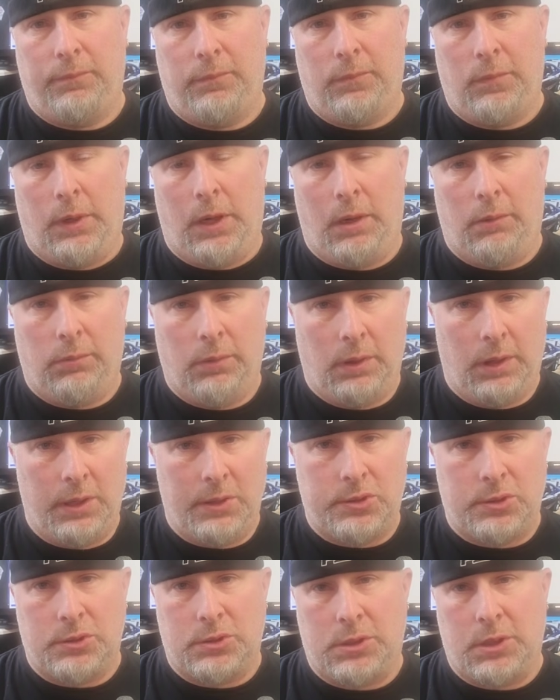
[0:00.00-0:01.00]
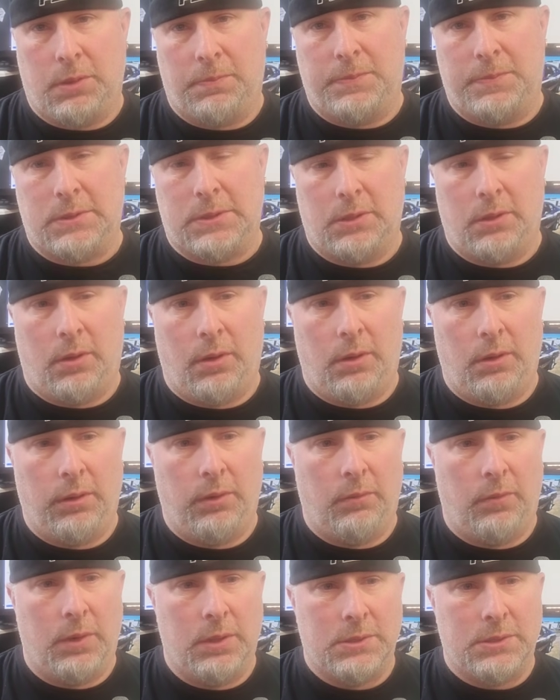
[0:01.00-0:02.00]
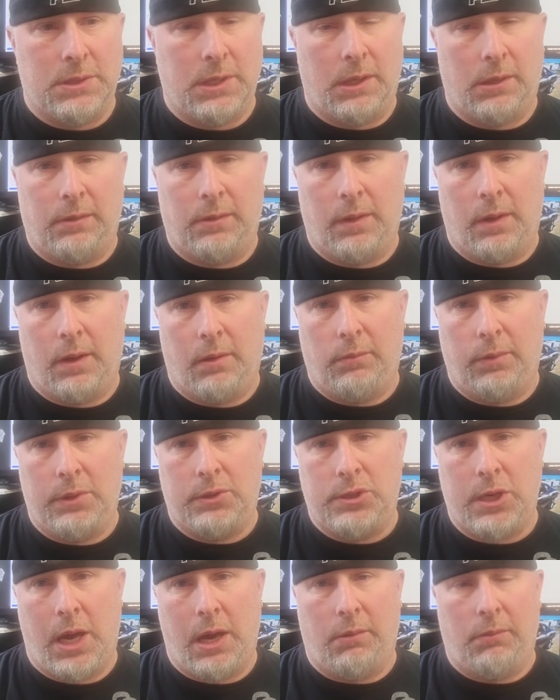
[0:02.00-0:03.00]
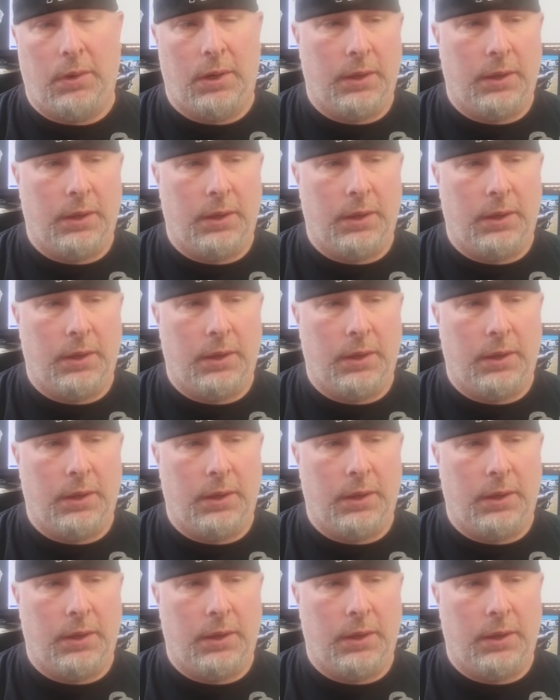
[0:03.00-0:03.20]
relationships and all the ones that we chat